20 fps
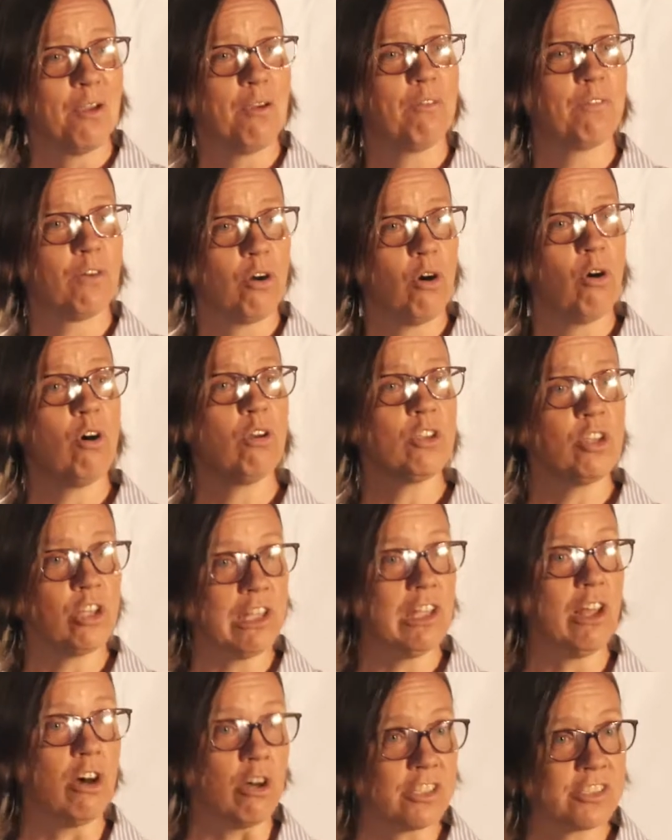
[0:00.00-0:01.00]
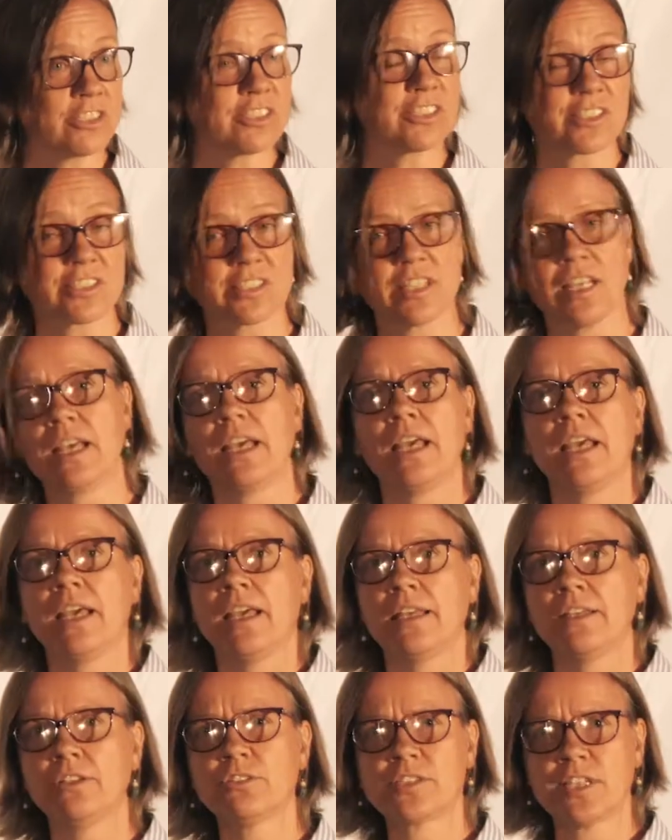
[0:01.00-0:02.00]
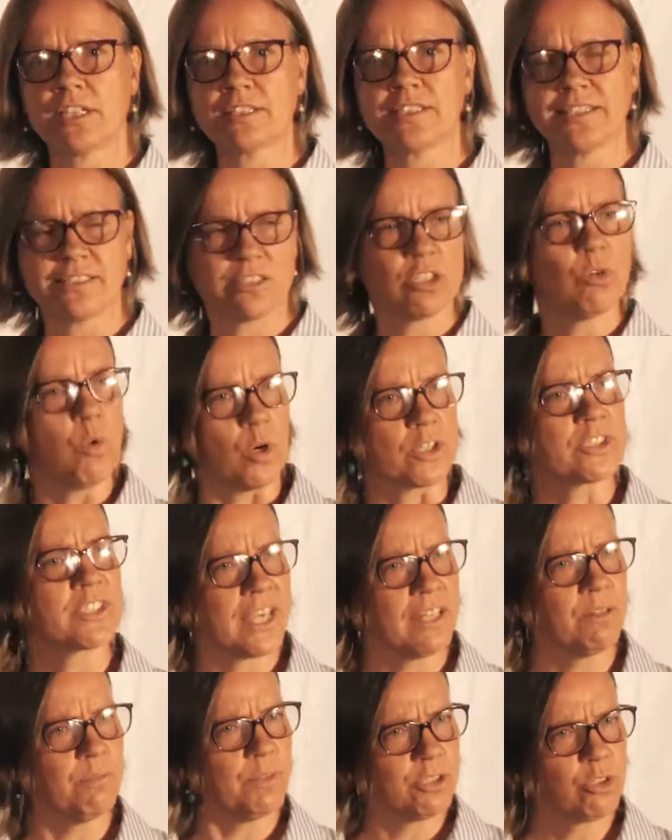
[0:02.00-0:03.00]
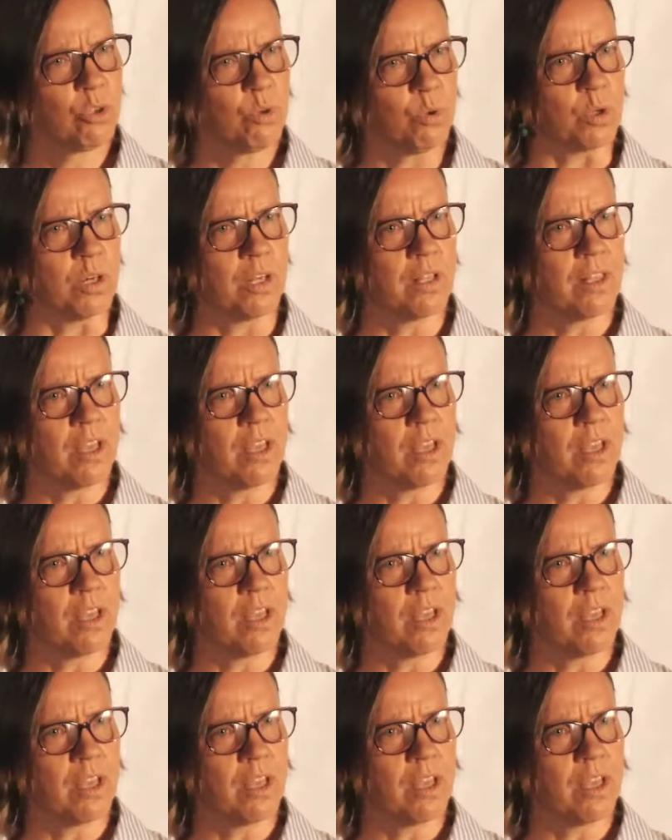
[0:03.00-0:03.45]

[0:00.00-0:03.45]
for all your loss, you start thinking, so what can we do?